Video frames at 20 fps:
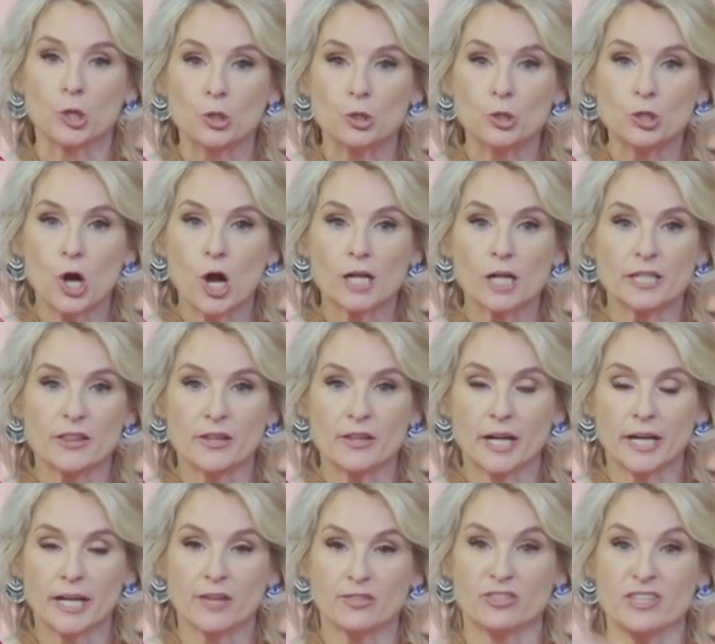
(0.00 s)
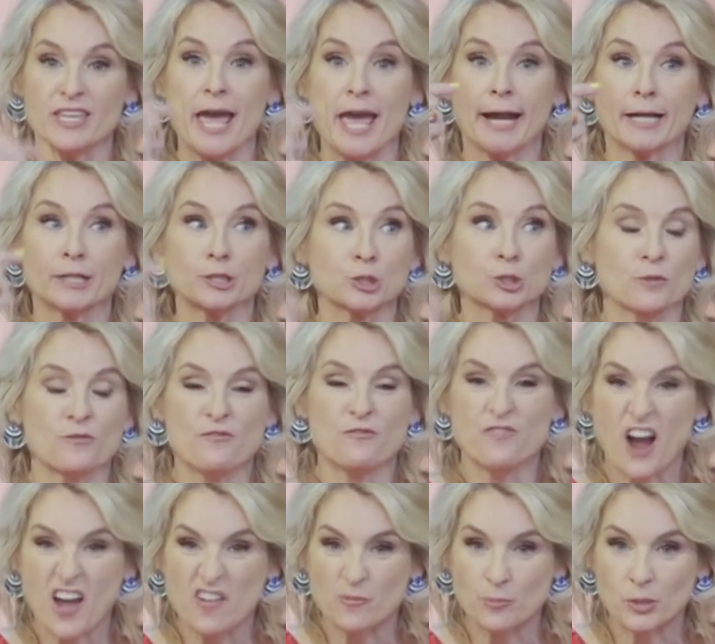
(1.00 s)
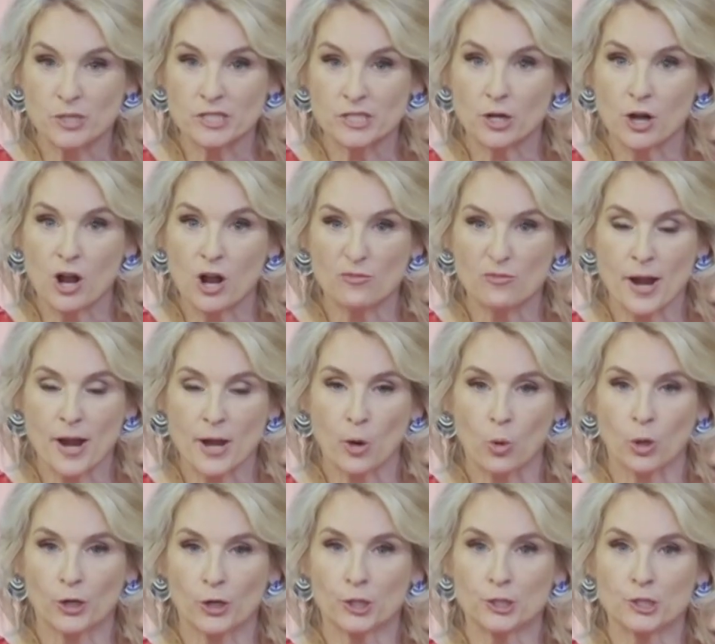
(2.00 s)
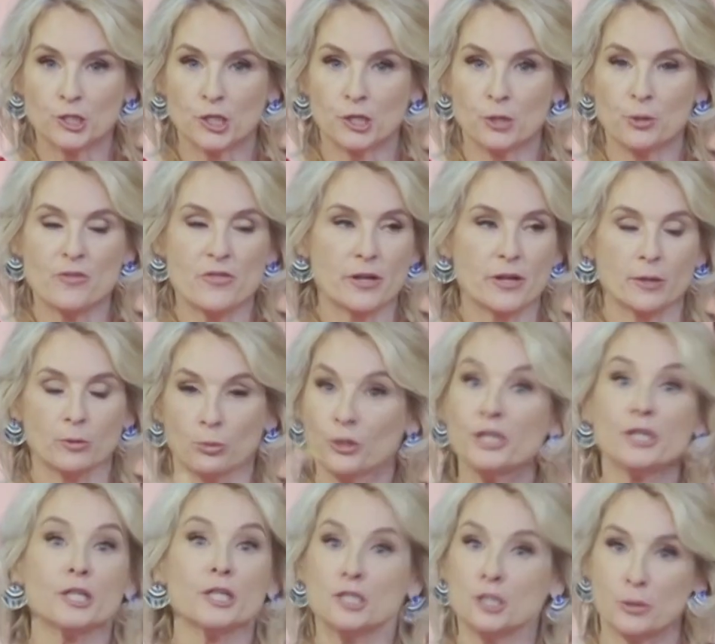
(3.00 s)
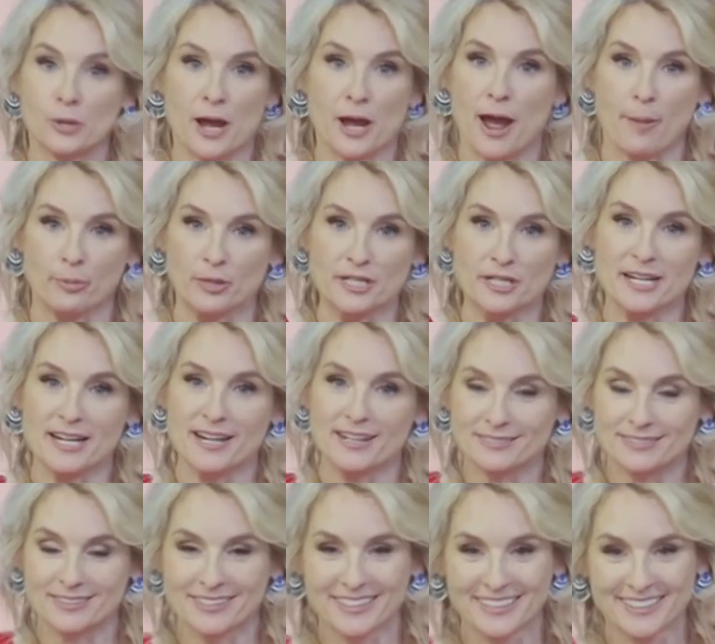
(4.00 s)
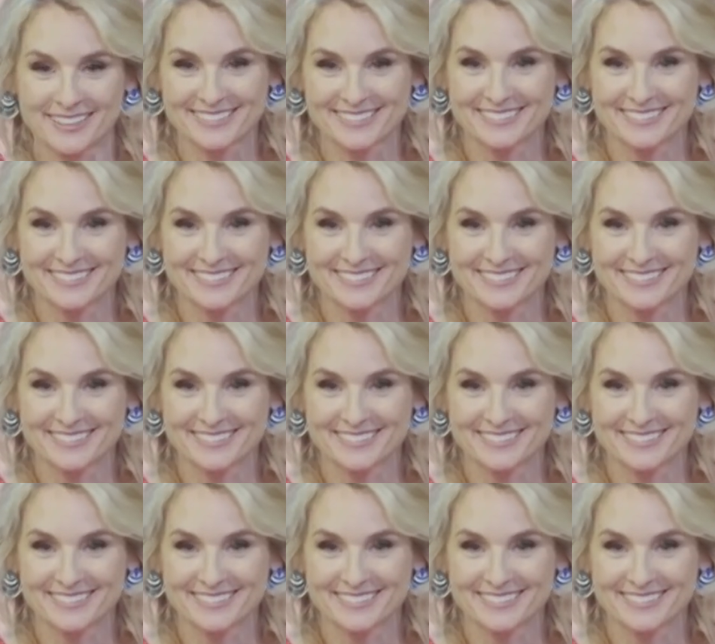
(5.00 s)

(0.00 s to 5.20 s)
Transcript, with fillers: Circle card, and then I get the extra 5% off my order, too, and then I really do a happy dance.